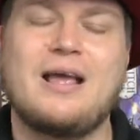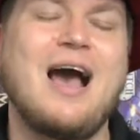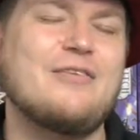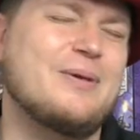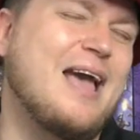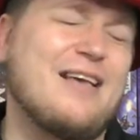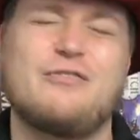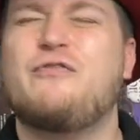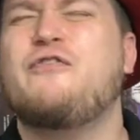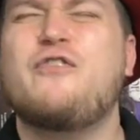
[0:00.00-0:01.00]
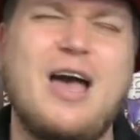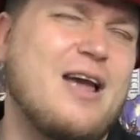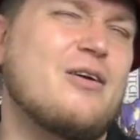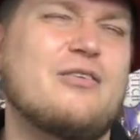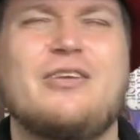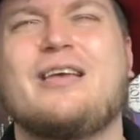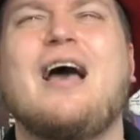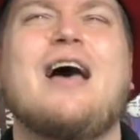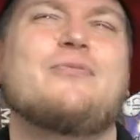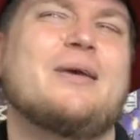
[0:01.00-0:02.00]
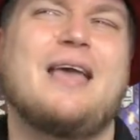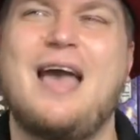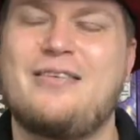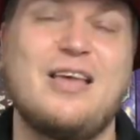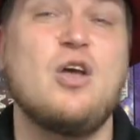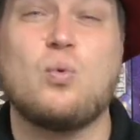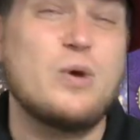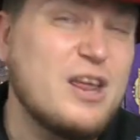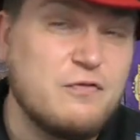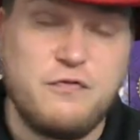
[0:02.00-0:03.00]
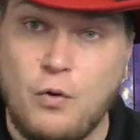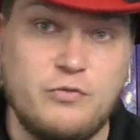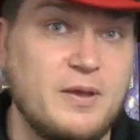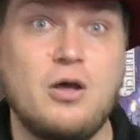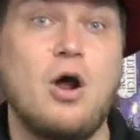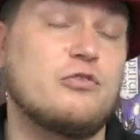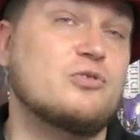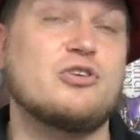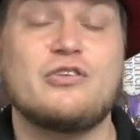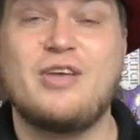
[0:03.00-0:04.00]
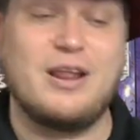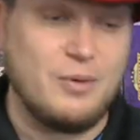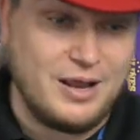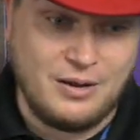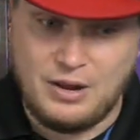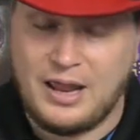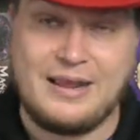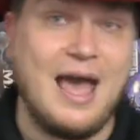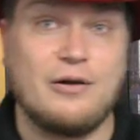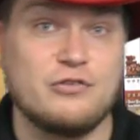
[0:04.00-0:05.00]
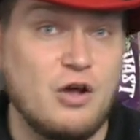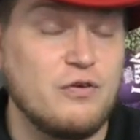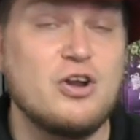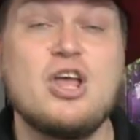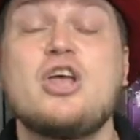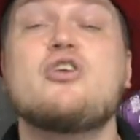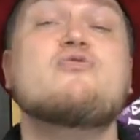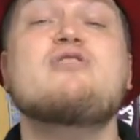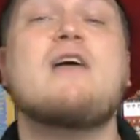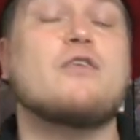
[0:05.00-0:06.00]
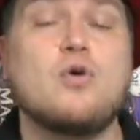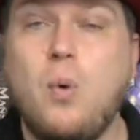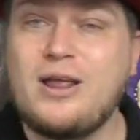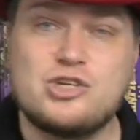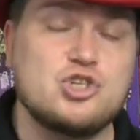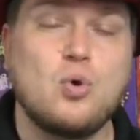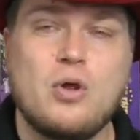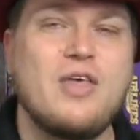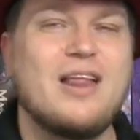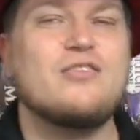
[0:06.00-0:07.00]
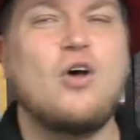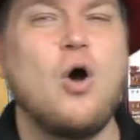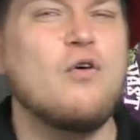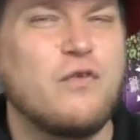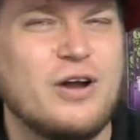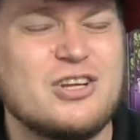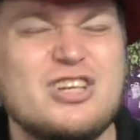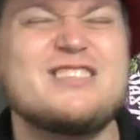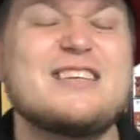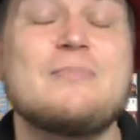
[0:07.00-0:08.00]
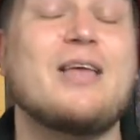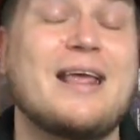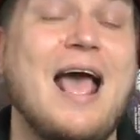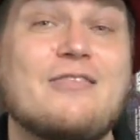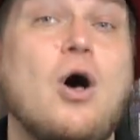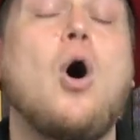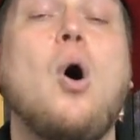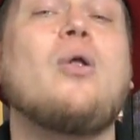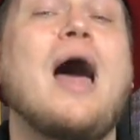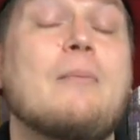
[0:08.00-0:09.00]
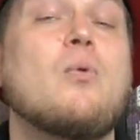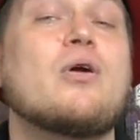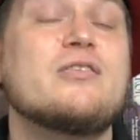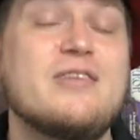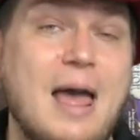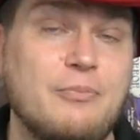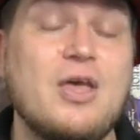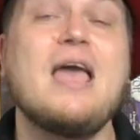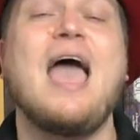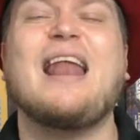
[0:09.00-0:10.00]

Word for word: And Cosmic has flares, and Cosmic has reinforcement cards, which are exciting. When an encounter is over, you're never quite sure that it's over. And it just seems like it has a whole lot more depth.